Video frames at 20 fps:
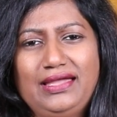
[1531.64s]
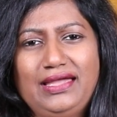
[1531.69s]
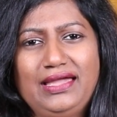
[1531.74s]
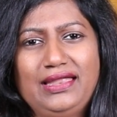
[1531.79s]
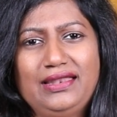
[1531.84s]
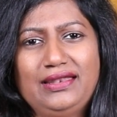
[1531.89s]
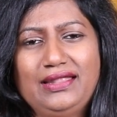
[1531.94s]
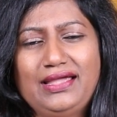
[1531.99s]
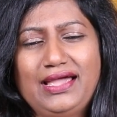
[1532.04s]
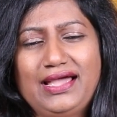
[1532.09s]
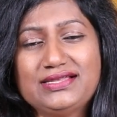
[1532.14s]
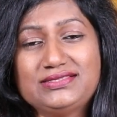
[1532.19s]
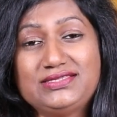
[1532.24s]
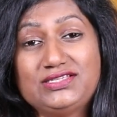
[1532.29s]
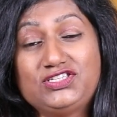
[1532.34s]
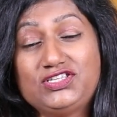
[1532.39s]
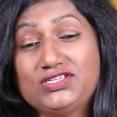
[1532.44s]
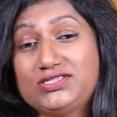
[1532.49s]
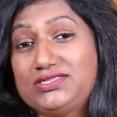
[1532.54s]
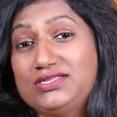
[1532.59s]
And as
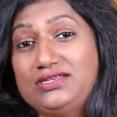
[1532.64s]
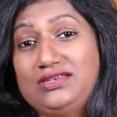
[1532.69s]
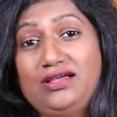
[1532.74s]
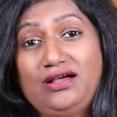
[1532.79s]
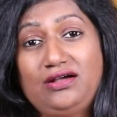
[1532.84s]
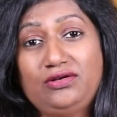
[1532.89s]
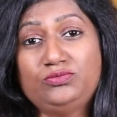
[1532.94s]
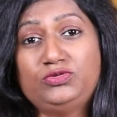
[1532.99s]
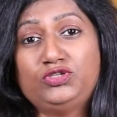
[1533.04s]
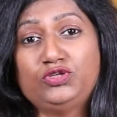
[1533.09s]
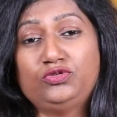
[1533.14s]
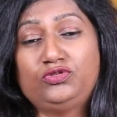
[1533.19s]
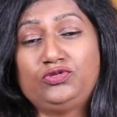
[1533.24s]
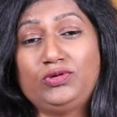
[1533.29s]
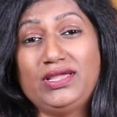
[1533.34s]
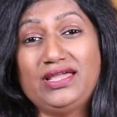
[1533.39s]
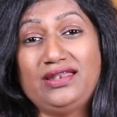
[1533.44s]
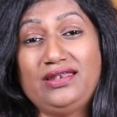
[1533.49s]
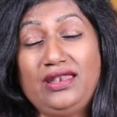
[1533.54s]
it says in Nahum 2:3,